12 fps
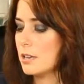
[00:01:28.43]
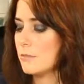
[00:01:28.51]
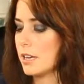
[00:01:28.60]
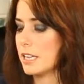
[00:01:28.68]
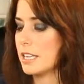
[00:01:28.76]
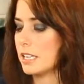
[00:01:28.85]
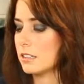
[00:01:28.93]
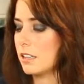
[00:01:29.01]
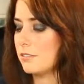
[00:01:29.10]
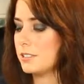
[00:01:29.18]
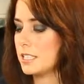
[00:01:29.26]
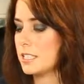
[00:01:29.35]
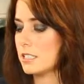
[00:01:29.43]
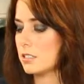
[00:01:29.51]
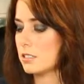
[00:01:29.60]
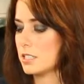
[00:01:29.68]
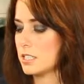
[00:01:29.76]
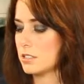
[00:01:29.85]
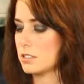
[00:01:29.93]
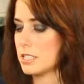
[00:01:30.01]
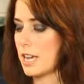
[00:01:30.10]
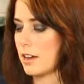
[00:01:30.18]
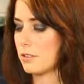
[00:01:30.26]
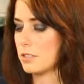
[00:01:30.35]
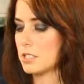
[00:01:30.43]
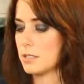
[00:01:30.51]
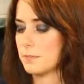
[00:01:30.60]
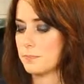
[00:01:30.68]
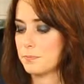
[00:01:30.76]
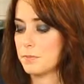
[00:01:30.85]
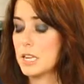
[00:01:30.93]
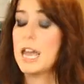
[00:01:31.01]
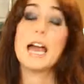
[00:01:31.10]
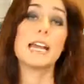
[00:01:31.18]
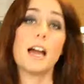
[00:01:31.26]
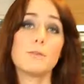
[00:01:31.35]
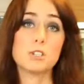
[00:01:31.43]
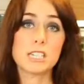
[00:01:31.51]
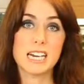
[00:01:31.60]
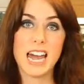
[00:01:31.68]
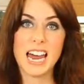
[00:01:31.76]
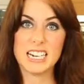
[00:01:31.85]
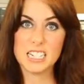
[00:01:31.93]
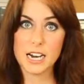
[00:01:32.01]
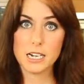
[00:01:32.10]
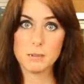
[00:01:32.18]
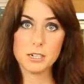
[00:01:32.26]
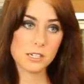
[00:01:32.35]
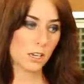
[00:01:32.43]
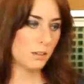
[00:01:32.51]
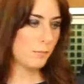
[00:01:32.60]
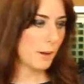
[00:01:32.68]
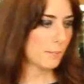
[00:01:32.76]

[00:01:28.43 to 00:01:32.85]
making that lovely sizzle sizzle sound. And now I'm just gonna add a tiny bit of salt and